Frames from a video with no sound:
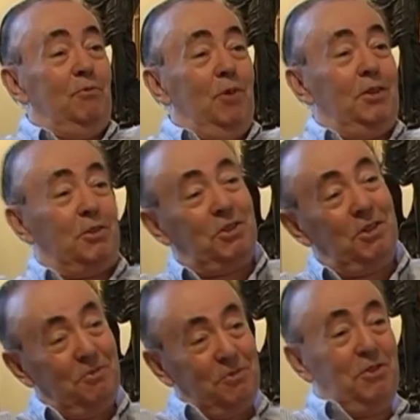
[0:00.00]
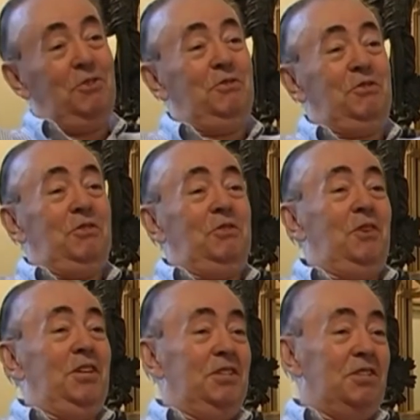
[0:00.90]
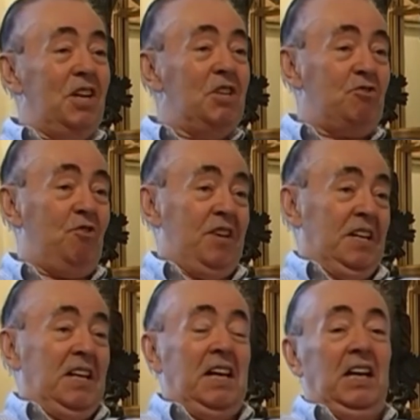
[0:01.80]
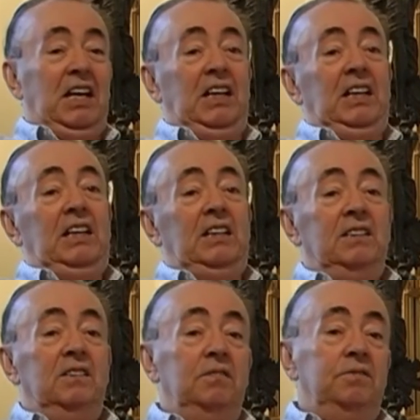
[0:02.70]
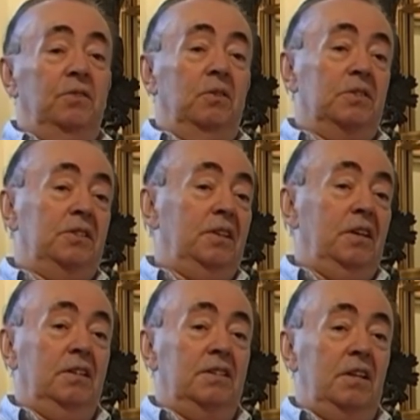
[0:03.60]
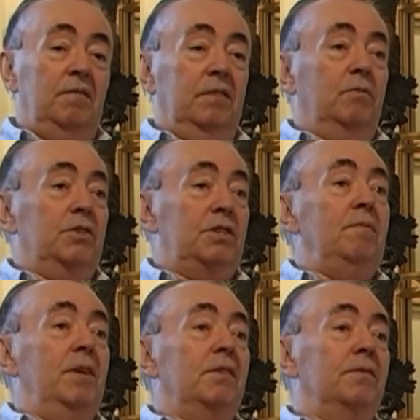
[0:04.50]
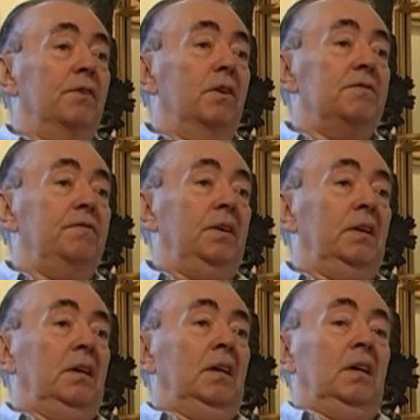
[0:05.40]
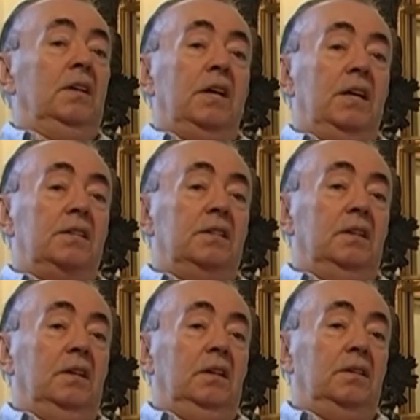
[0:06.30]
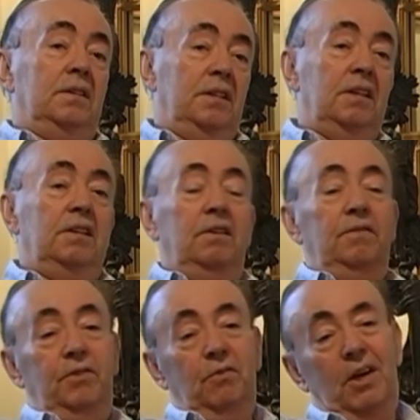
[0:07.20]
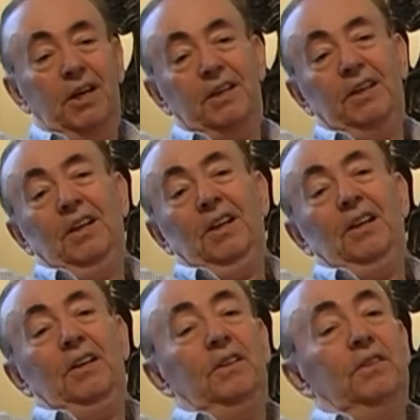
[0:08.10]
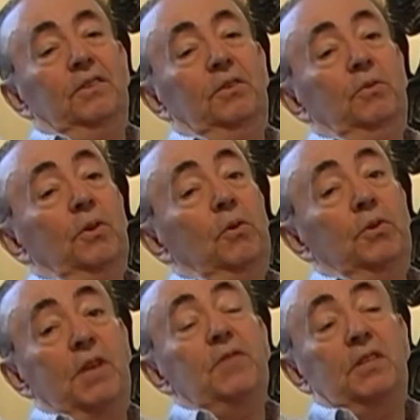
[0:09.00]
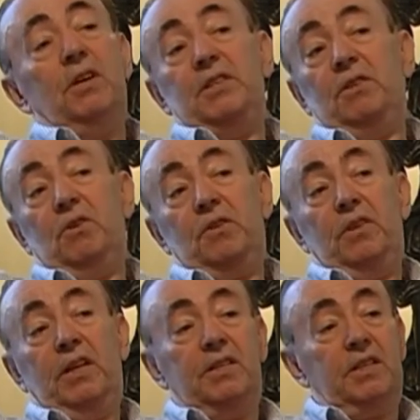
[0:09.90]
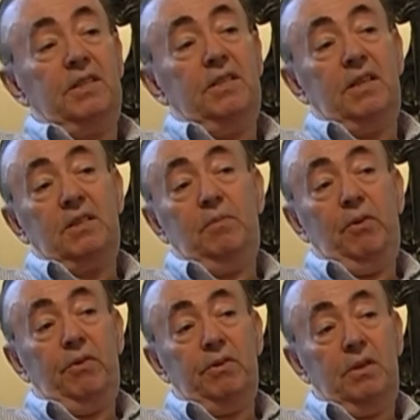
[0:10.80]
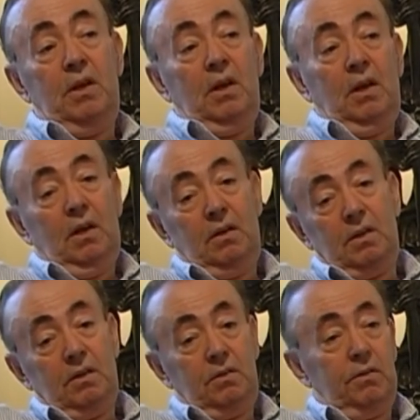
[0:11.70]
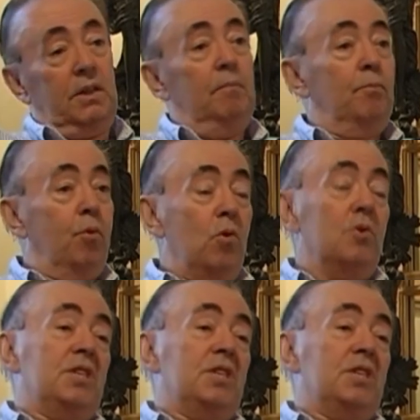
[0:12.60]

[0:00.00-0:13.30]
relative to the 20th century. And Fort was somehow the philosopher that, the thinker, if you like, who synthesized a lot of the late 60s experience to us and brought